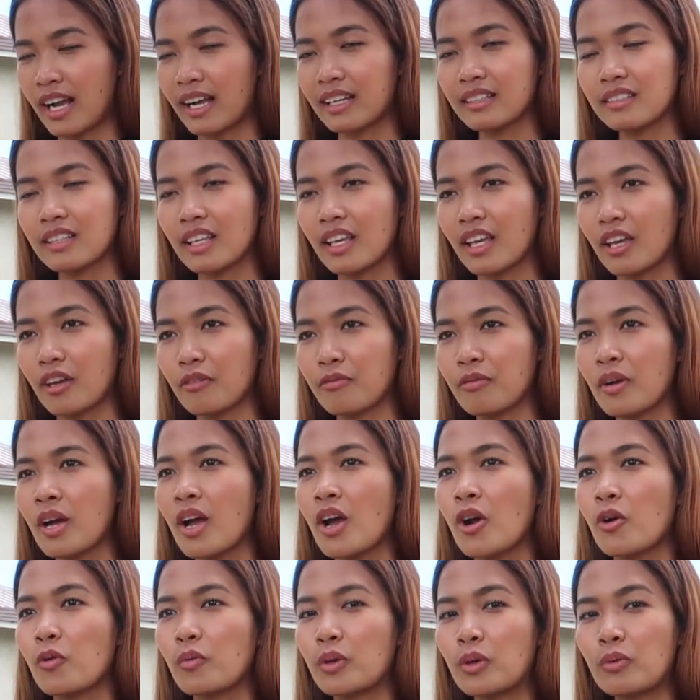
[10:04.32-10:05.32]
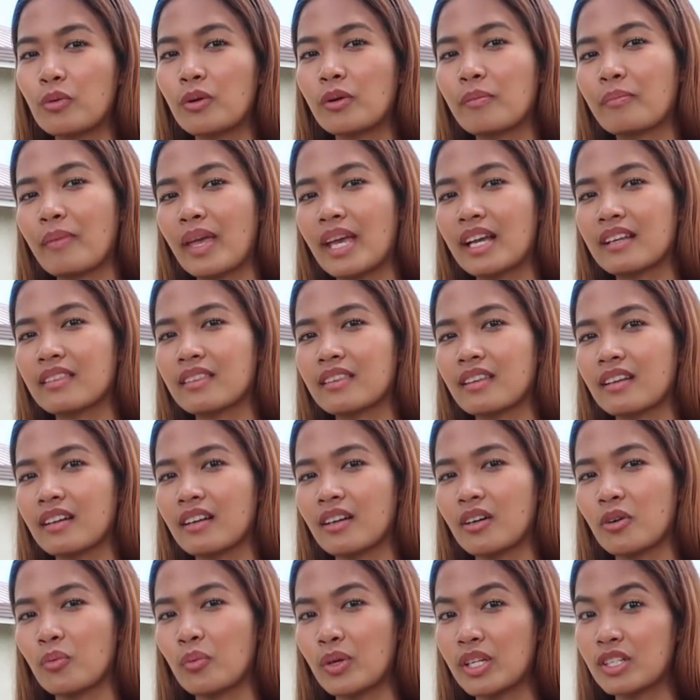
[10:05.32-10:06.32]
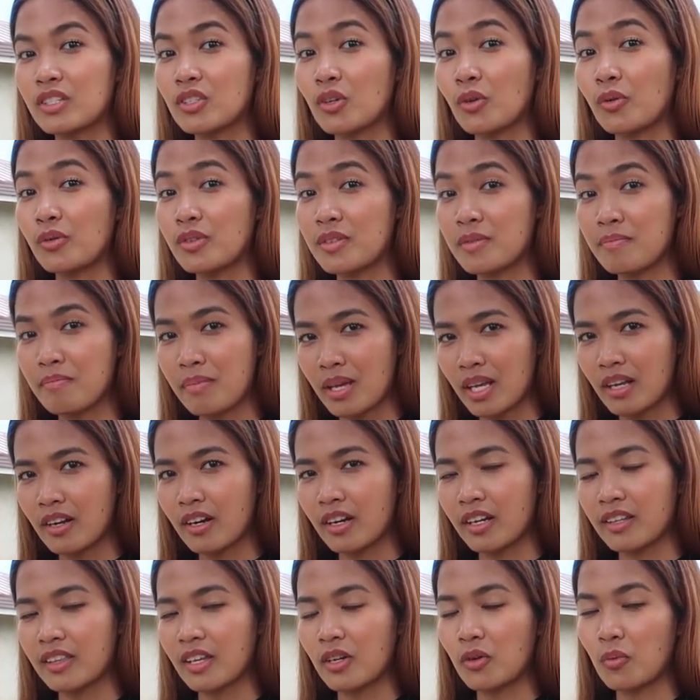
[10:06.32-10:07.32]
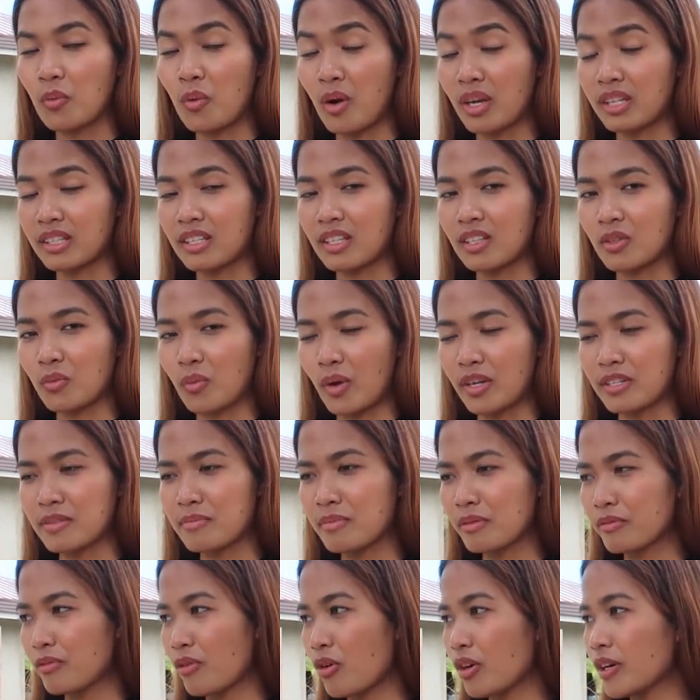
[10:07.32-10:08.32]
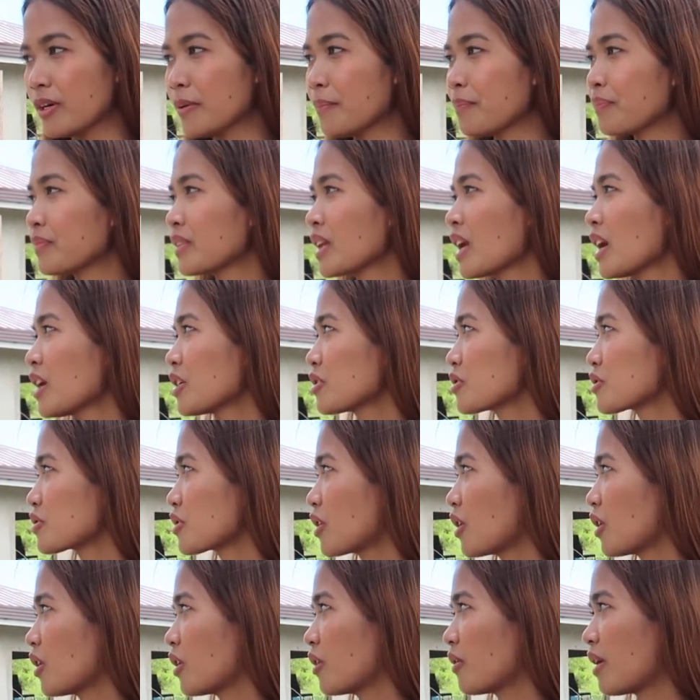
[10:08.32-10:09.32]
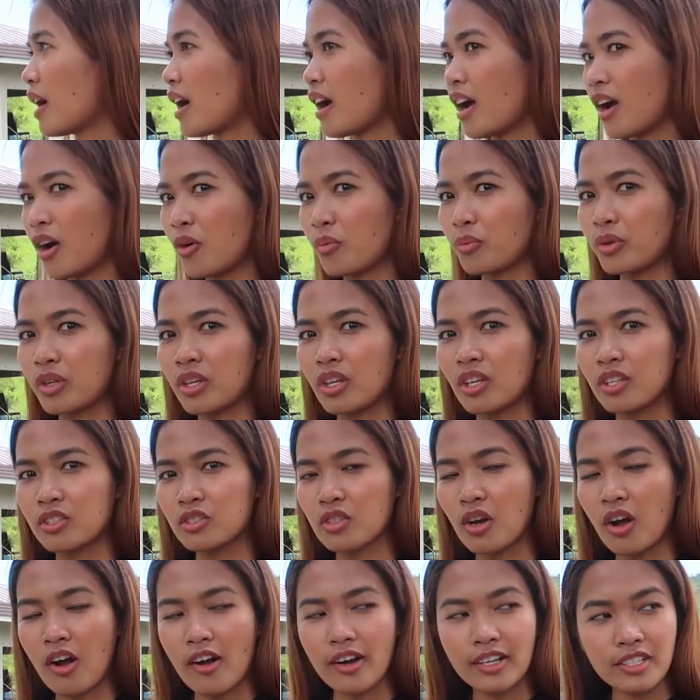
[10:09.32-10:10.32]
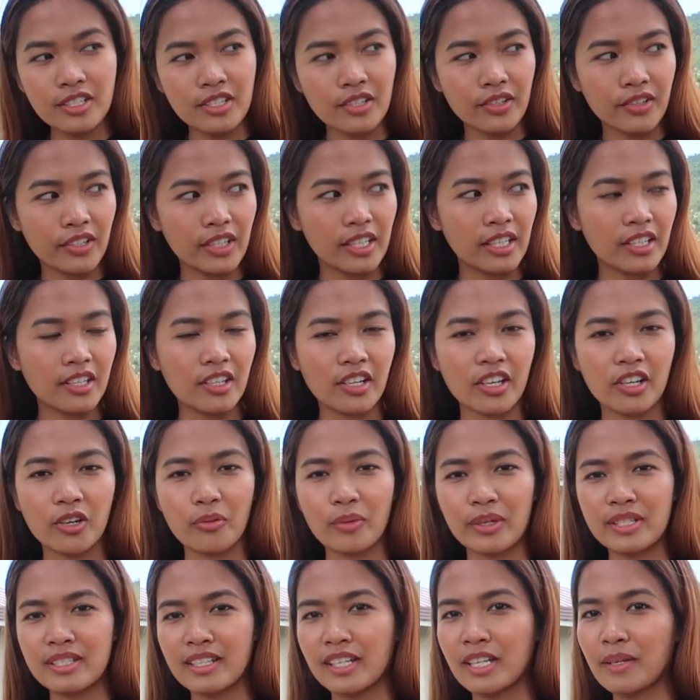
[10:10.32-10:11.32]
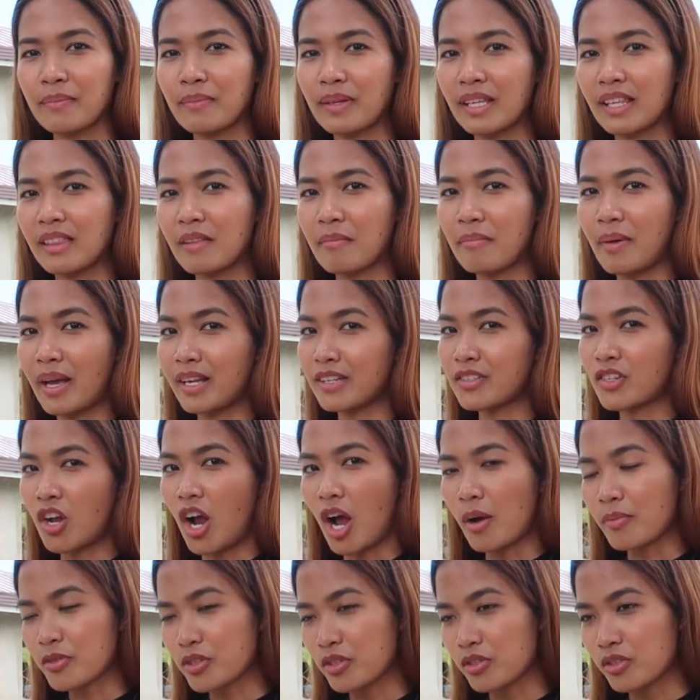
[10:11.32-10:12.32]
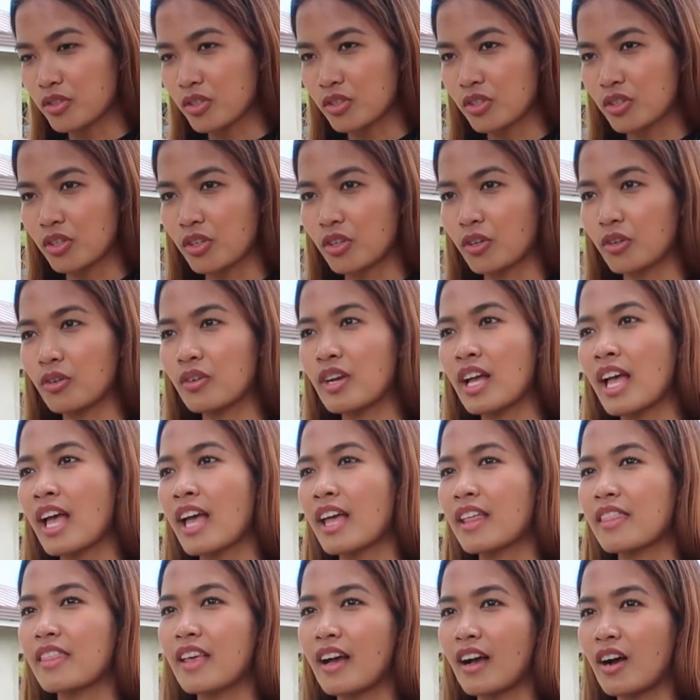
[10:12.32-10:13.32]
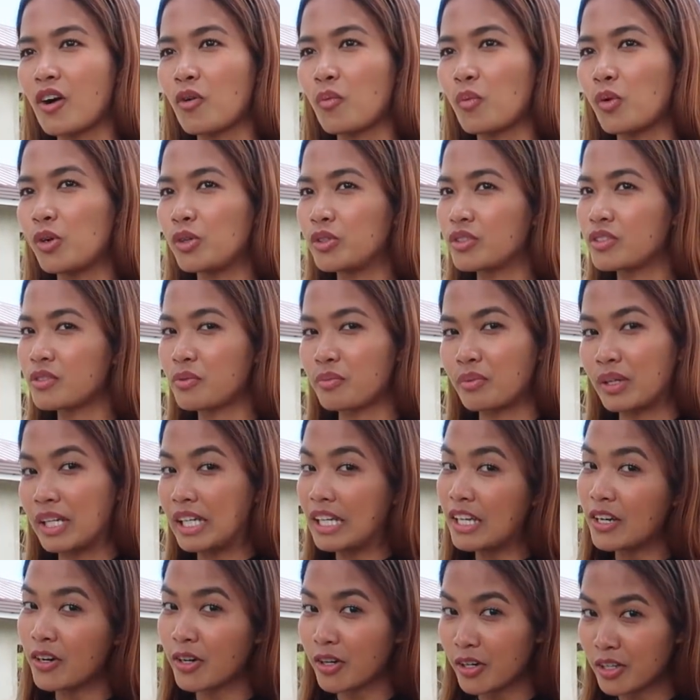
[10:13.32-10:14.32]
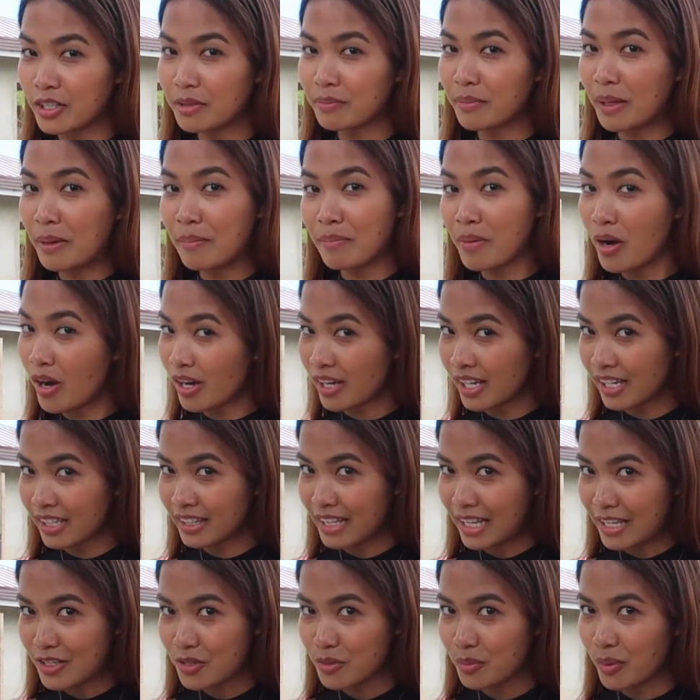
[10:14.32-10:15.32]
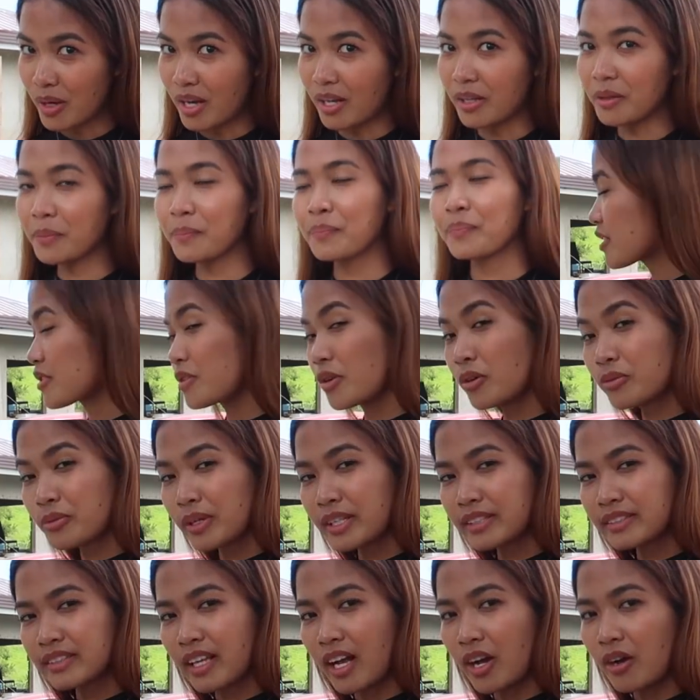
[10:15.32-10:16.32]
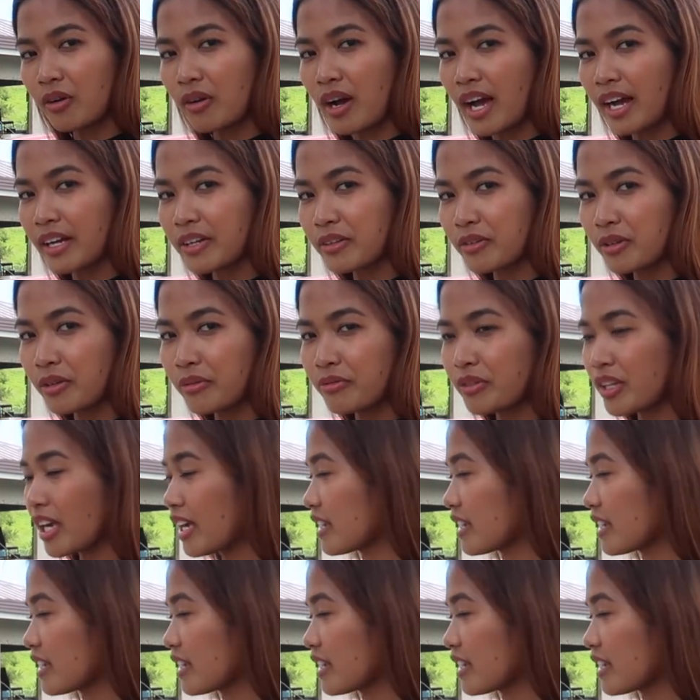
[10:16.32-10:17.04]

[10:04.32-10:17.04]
at if we will make the windows bigger than what it was before. So we talked earlier what's going to be the best option to do that won't really hurt my pocket as well. So right now, I don't know if you